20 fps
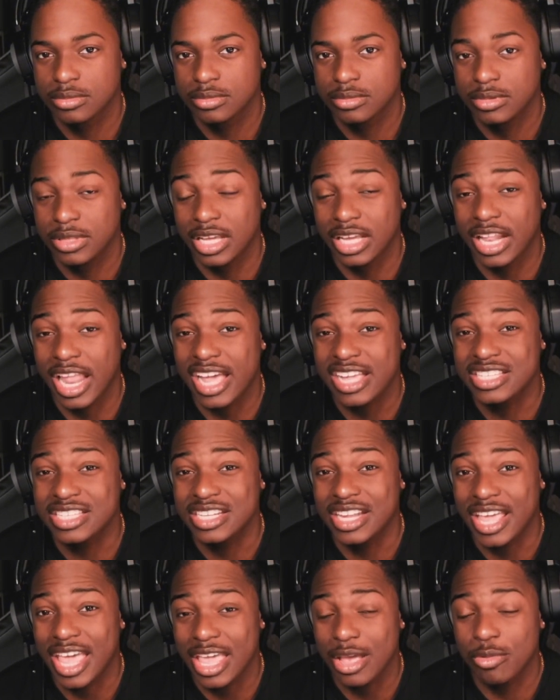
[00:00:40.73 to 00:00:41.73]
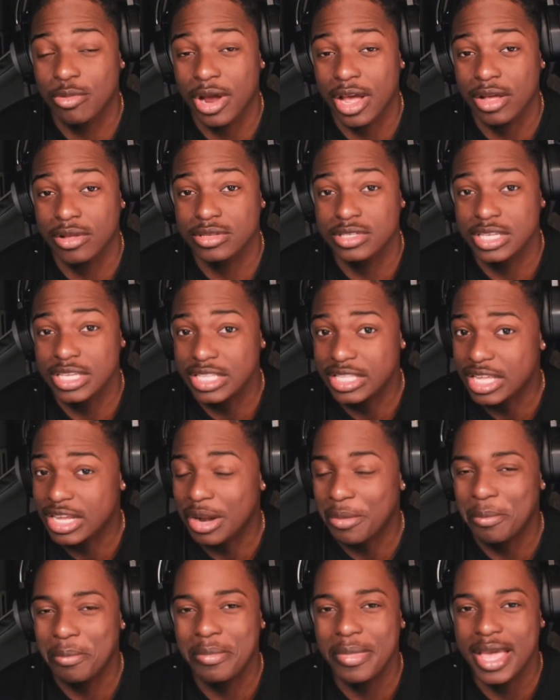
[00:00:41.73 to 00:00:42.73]
Nigga lasted 8 rounds. He did
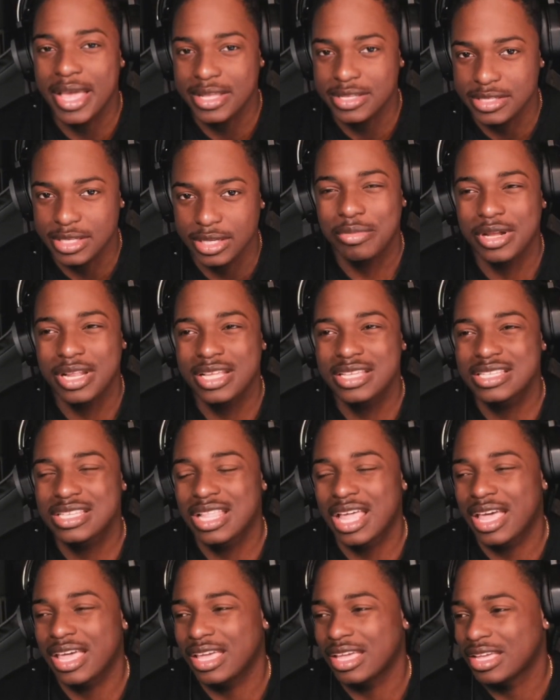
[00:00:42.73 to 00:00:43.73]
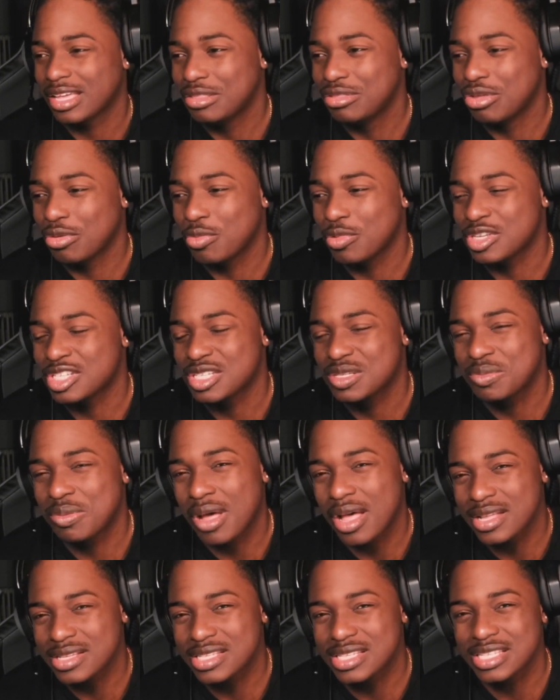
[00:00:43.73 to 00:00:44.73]
amazing. But it's like the
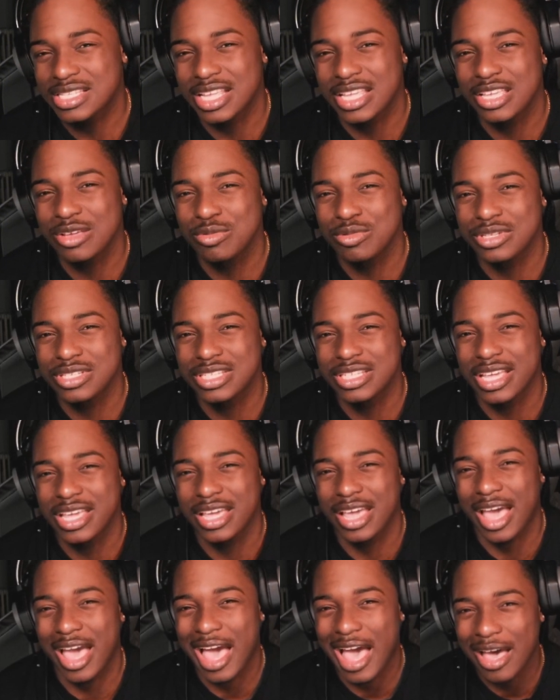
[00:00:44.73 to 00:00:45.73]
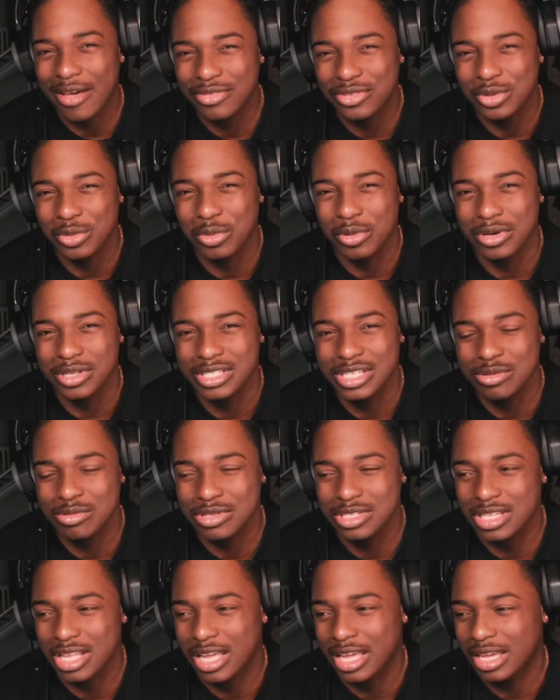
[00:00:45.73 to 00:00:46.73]
responses that he was saying afterwards, he
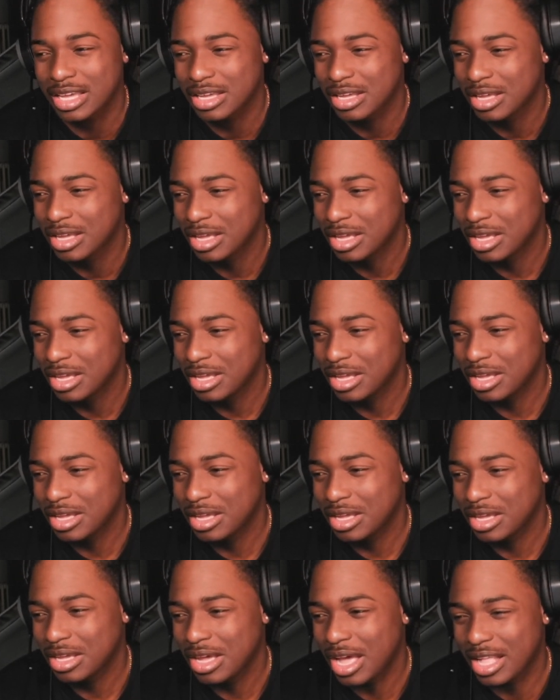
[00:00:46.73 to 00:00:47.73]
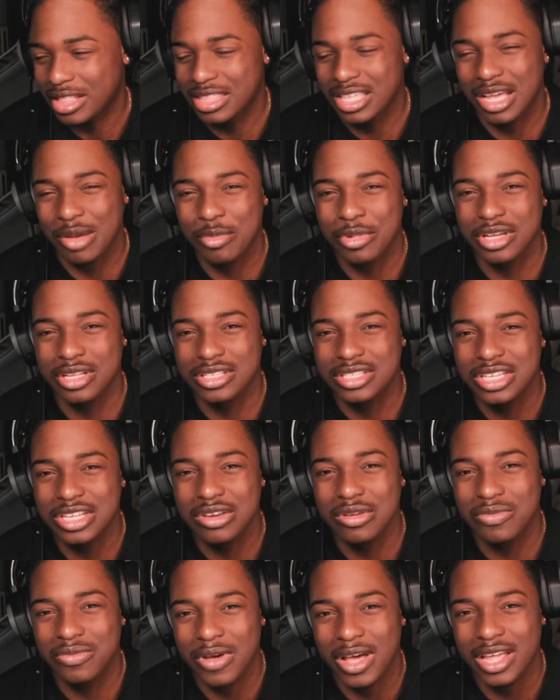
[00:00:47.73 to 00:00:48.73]
was like, I think I'm gonna
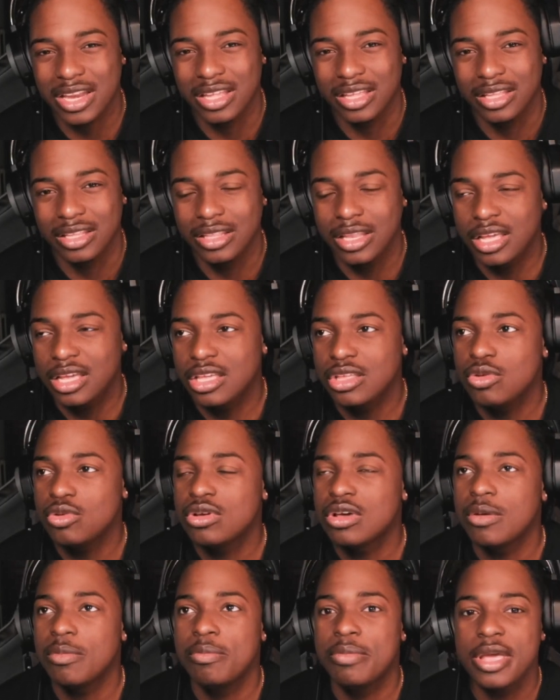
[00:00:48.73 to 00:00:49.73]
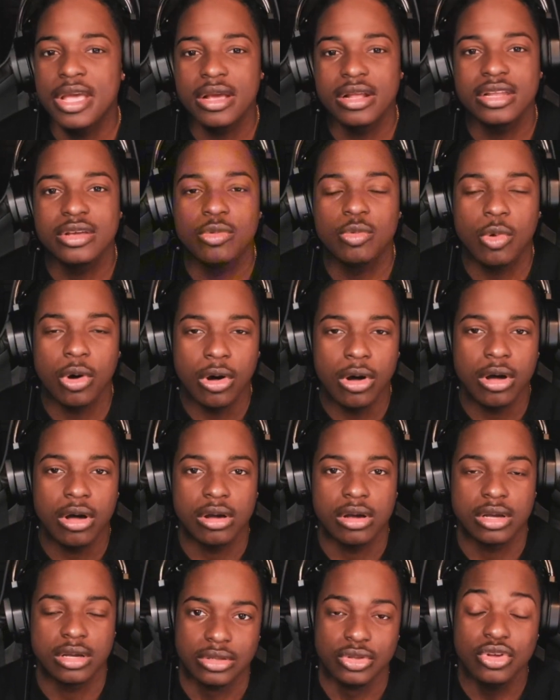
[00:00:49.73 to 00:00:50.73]
continue fighting. Nigga, you could barely
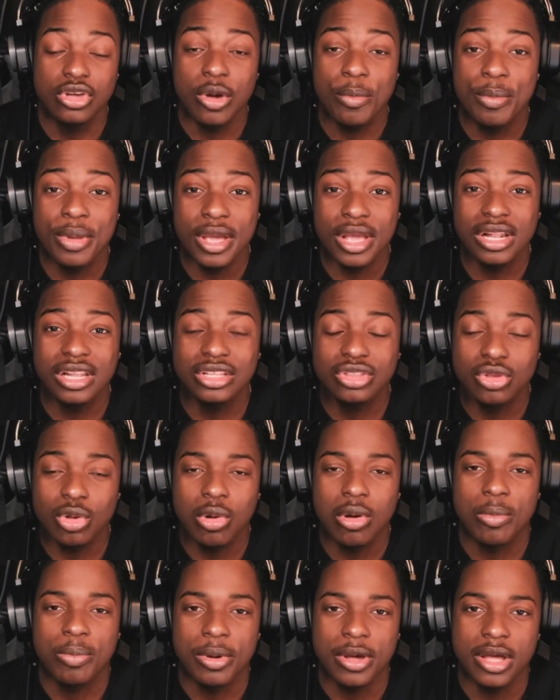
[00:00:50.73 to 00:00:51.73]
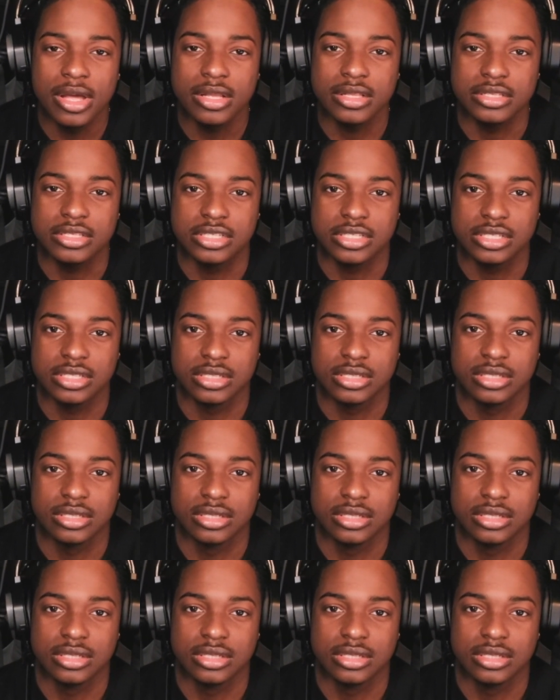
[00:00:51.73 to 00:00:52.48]
walk. You could barely throw a punch.